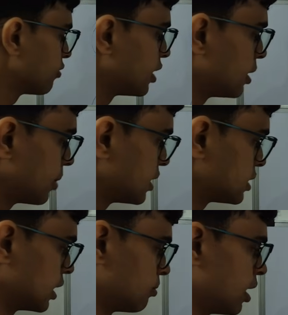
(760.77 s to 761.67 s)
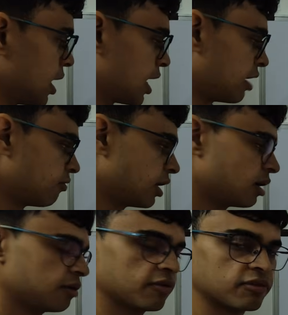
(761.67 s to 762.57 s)
will remain same, and 1
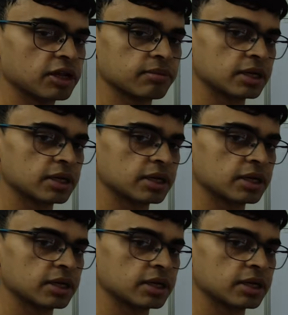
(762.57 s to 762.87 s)
hour 15